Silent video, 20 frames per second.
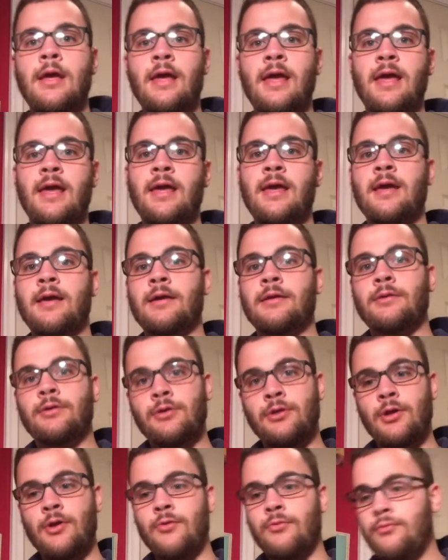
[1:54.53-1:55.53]
And,
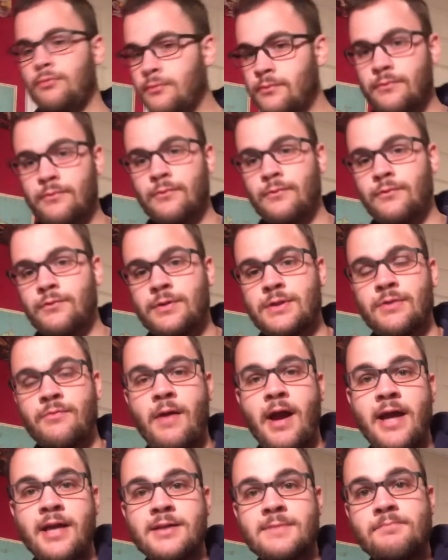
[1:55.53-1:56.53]
you know, to
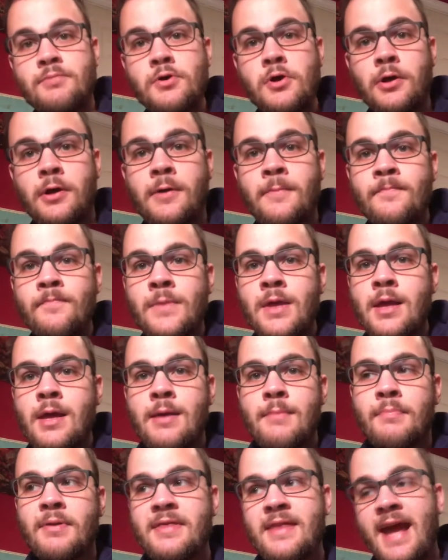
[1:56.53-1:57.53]
write his book,
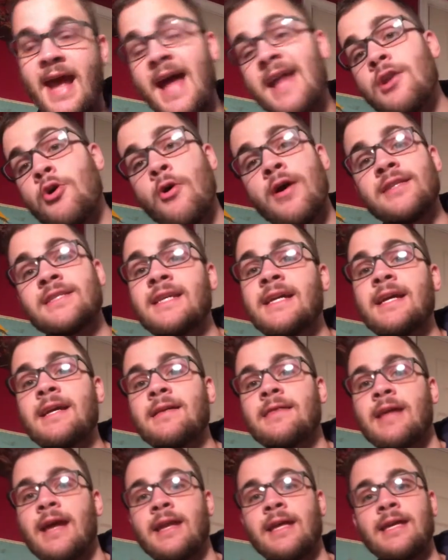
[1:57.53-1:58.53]
but they had no
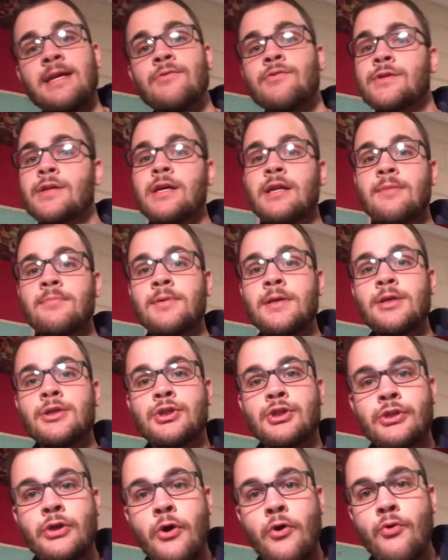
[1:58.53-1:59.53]
idea that he was going to be
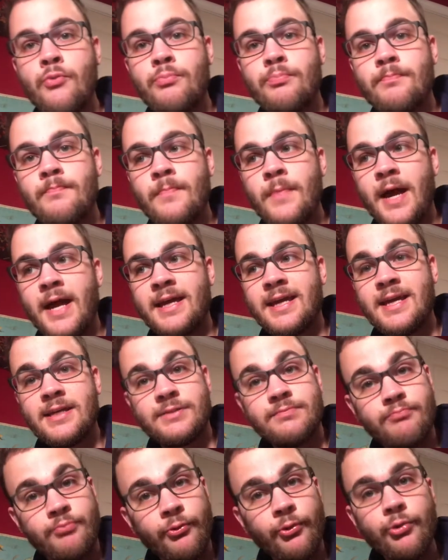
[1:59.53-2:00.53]
so, I
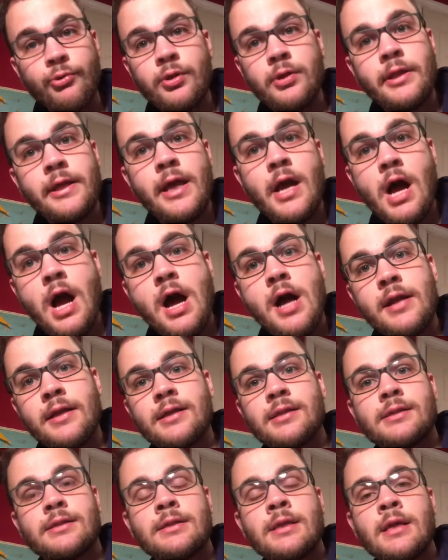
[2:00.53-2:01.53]
guess, brutally
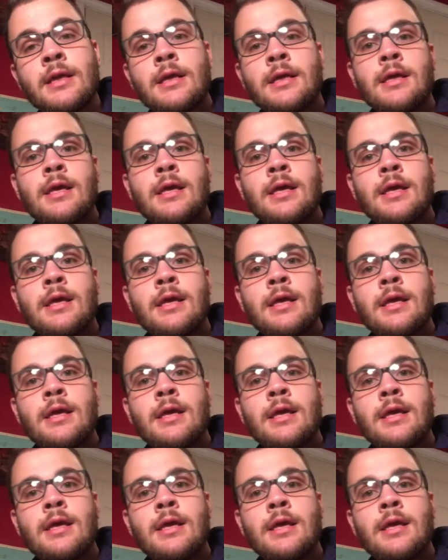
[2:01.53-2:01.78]
honest